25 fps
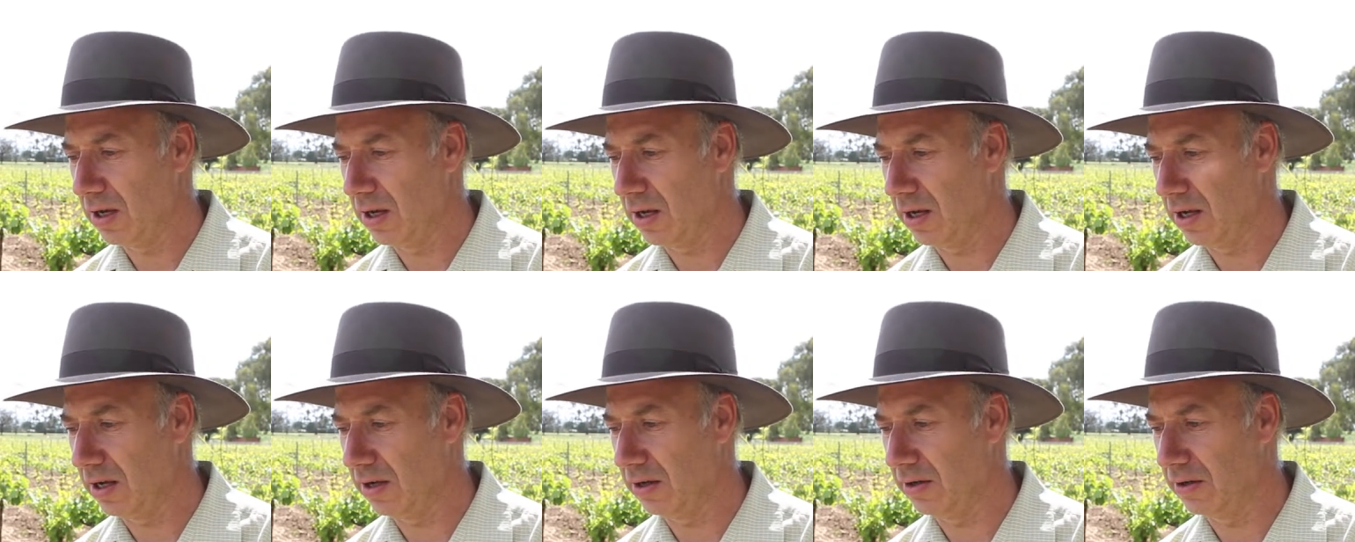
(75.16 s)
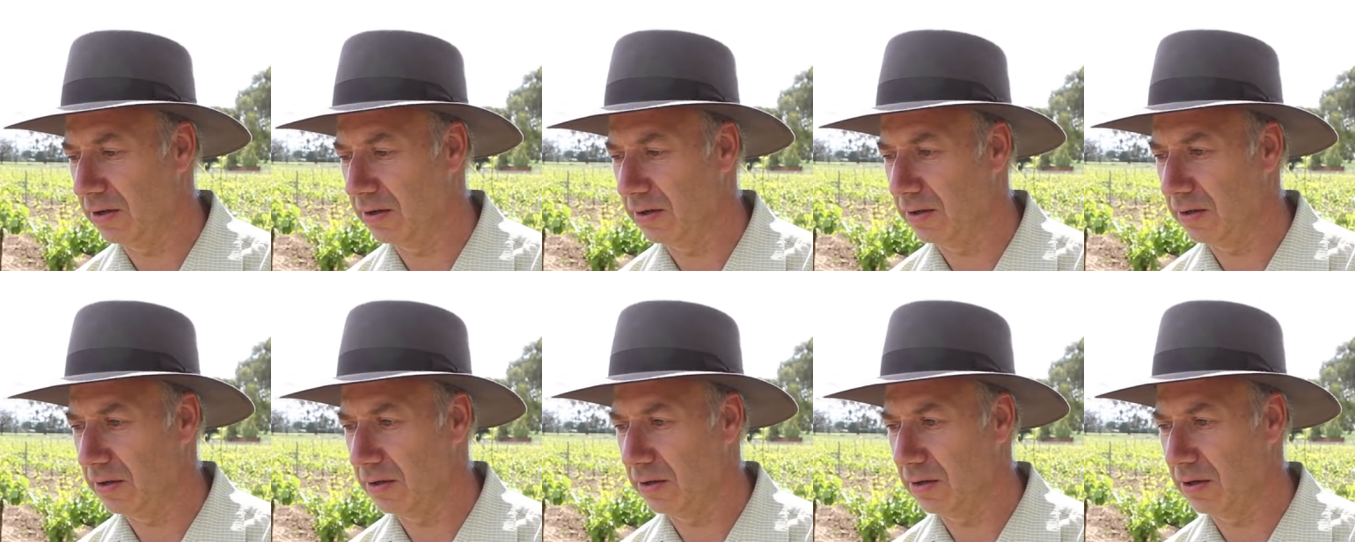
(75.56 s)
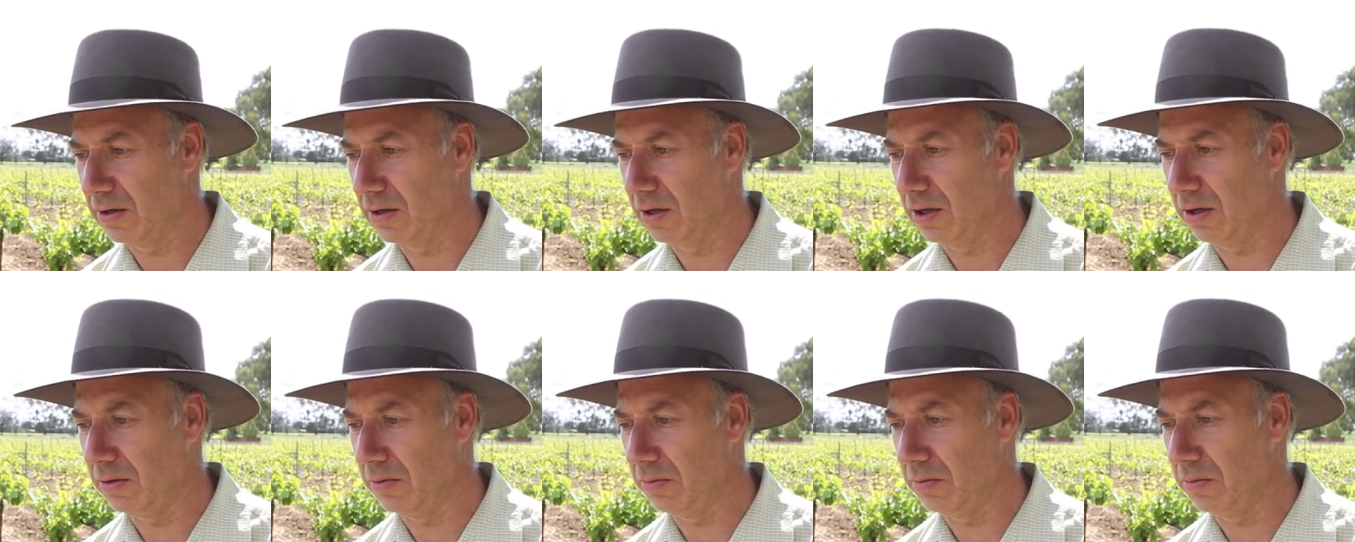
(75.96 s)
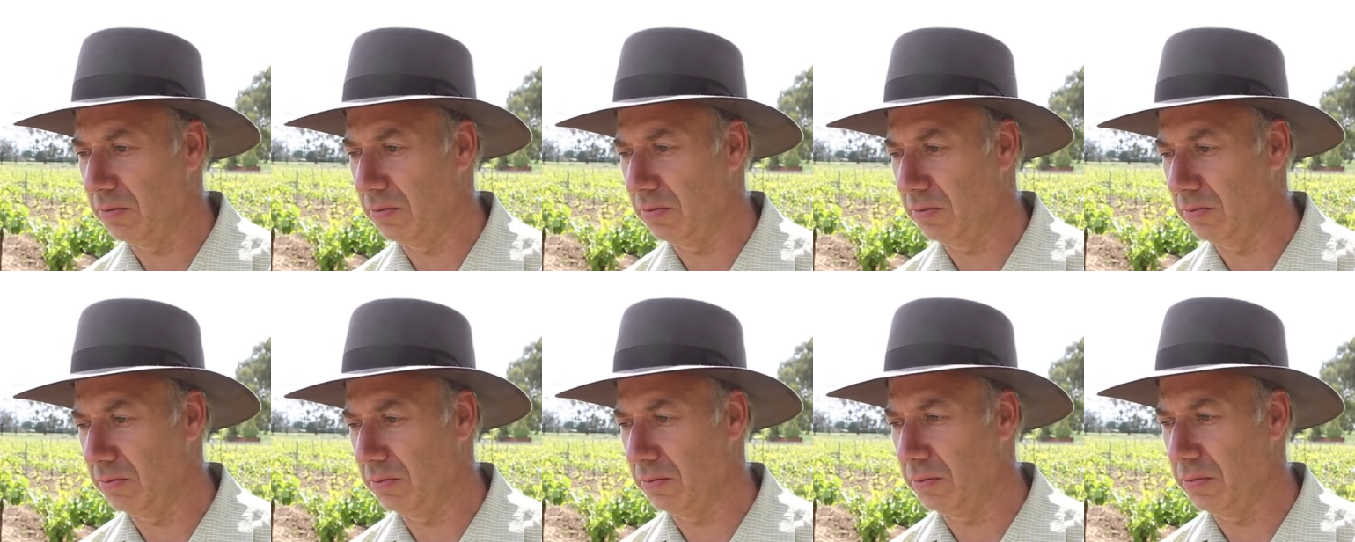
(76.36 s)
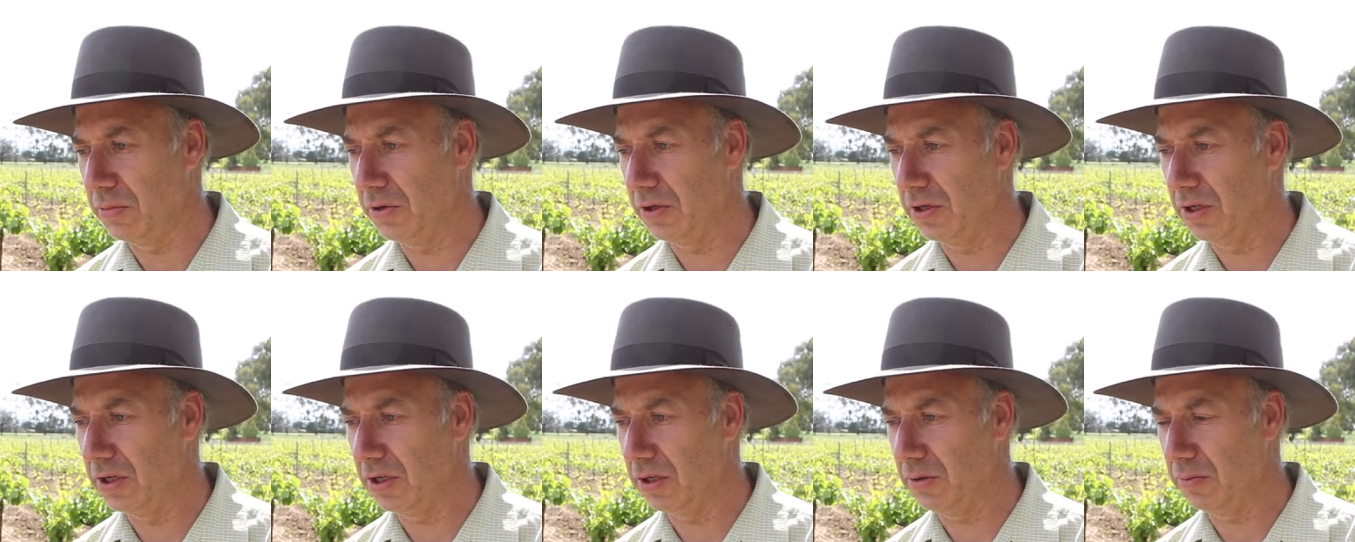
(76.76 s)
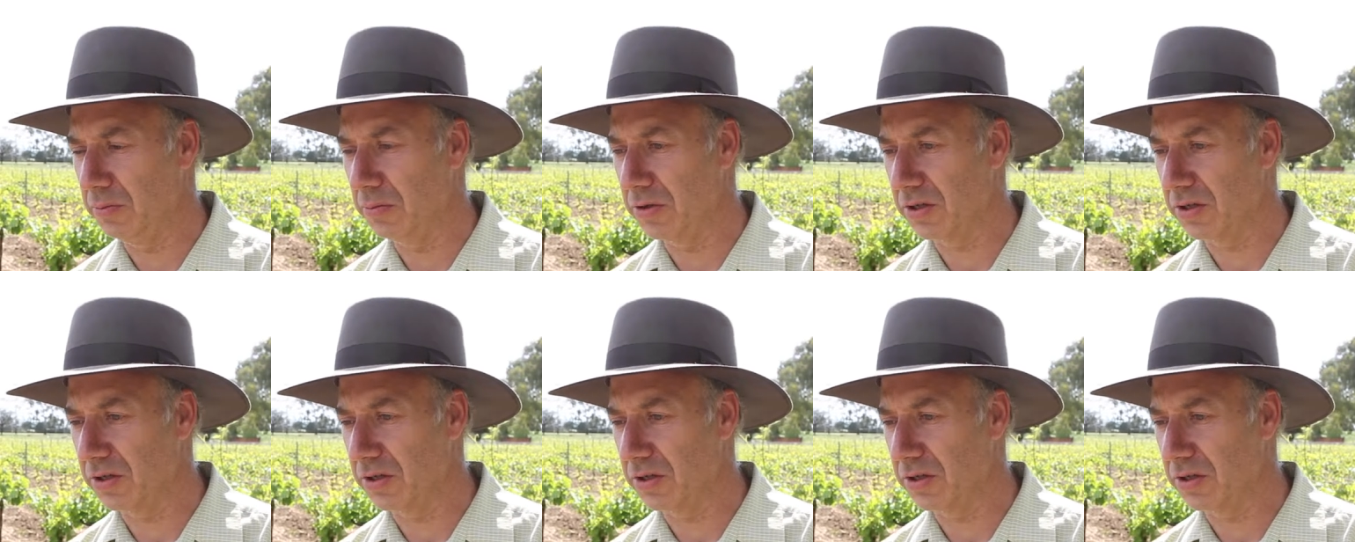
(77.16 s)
And there'll be,